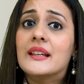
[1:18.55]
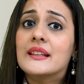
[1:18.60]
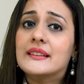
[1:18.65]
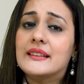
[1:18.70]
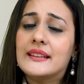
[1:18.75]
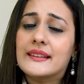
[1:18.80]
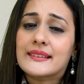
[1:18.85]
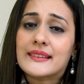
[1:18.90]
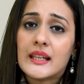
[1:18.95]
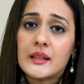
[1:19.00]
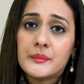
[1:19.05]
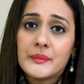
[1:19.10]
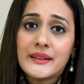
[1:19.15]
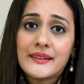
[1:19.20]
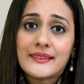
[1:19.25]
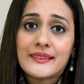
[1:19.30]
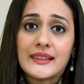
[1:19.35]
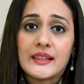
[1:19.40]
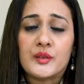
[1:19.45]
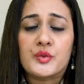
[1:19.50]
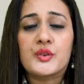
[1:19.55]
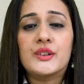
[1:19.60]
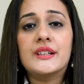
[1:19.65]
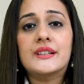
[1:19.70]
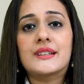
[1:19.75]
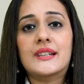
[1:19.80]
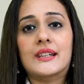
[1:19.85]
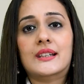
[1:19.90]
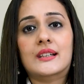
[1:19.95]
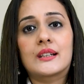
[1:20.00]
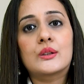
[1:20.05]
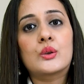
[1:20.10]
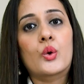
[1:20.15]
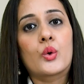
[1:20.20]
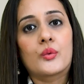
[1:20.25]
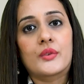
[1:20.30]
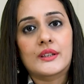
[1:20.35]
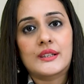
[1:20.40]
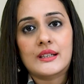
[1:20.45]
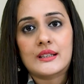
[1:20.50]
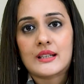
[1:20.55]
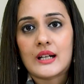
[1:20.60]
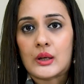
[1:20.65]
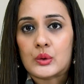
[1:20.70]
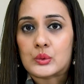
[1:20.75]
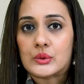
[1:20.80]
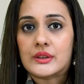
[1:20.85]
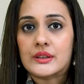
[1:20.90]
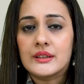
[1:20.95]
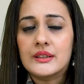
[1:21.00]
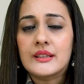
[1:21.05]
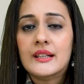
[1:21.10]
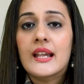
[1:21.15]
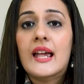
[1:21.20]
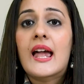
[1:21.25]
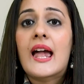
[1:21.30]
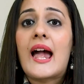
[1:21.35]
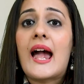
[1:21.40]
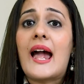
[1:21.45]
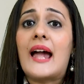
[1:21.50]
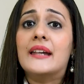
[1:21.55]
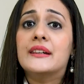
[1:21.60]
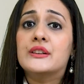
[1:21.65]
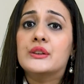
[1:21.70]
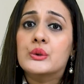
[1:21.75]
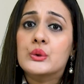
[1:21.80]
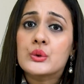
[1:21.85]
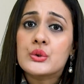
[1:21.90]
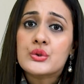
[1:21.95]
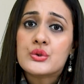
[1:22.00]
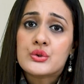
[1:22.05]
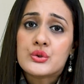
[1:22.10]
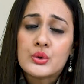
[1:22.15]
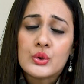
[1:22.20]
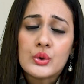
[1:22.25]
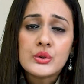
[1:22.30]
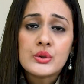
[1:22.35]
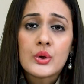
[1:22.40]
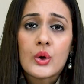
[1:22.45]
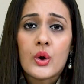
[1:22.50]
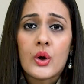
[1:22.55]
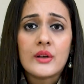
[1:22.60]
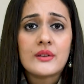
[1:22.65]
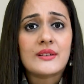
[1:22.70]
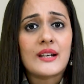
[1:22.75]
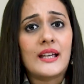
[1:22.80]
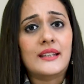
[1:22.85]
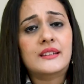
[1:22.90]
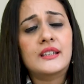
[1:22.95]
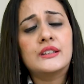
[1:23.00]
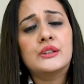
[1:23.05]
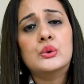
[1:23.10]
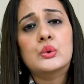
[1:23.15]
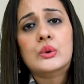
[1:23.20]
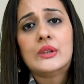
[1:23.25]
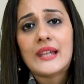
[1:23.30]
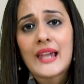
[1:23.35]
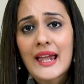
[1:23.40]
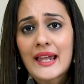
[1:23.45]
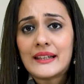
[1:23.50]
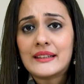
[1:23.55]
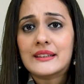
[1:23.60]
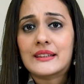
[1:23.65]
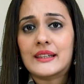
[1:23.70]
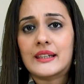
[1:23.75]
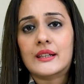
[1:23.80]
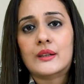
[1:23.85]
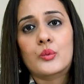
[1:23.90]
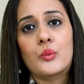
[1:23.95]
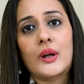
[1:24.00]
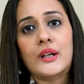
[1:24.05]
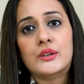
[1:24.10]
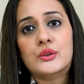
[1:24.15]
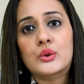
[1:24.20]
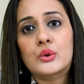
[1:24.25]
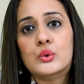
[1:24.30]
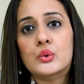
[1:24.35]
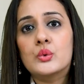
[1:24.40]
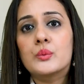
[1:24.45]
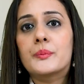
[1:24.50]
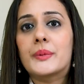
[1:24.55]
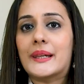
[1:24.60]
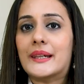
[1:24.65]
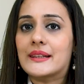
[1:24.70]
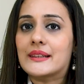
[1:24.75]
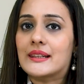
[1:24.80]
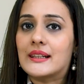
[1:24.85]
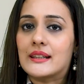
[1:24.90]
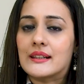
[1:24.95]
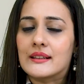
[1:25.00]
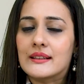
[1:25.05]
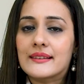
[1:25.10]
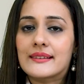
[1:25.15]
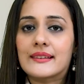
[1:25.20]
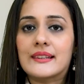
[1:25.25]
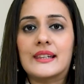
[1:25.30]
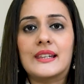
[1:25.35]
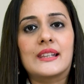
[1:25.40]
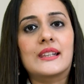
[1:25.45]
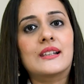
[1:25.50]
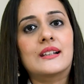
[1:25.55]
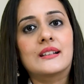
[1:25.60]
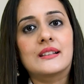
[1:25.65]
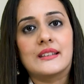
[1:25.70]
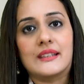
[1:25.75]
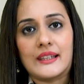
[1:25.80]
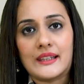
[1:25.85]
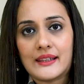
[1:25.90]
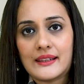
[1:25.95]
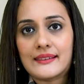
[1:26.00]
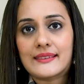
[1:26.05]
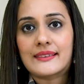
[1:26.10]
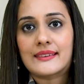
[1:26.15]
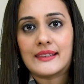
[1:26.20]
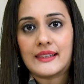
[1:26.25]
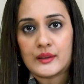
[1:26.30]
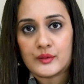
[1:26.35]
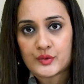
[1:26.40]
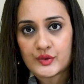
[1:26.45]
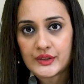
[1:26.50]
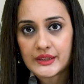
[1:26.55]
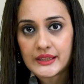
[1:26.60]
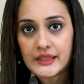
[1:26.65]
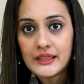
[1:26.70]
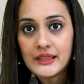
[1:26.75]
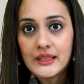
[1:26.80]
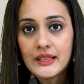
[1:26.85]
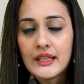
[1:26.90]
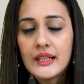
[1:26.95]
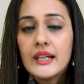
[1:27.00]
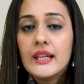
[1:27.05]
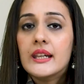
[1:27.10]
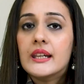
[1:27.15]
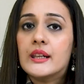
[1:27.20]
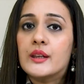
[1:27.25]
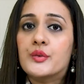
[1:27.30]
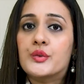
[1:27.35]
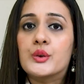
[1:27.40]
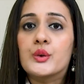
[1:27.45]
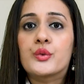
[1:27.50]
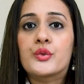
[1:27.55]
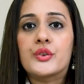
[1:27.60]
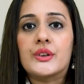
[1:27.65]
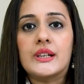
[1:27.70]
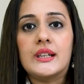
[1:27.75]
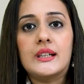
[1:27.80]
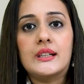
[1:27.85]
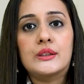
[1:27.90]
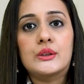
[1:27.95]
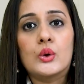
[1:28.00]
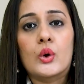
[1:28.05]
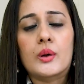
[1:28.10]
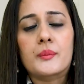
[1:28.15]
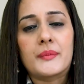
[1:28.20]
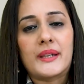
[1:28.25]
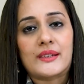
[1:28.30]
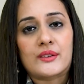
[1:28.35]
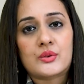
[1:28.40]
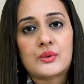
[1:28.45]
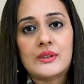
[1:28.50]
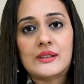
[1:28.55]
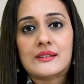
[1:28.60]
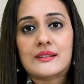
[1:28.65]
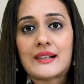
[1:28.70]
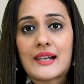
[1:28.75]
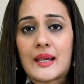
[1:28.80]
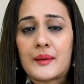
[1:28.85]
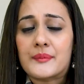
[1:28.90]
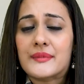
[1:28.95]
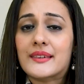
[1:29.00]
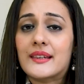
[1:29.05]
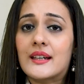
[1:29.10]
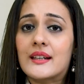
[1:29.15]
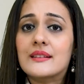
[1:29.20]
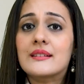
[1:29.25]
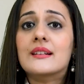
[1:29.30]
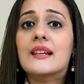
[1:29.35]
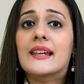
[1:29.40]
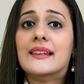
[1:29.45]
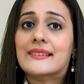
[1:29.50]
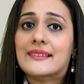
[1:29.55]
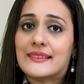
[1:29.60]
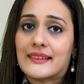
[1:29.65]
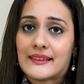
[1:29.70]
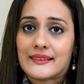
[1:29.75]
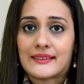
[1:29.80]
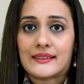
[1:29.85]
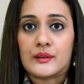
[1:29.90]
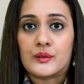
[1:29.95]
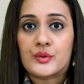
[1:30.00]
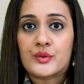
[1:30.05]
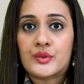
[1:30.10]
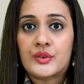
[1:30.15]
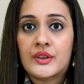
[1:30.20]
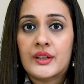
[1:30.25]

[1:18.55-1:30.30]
These can be safely taken over the counter, and you should, or rather you can, take 1 to 2 painkillers in a day safely if you feel your menstrual cramps are excessive.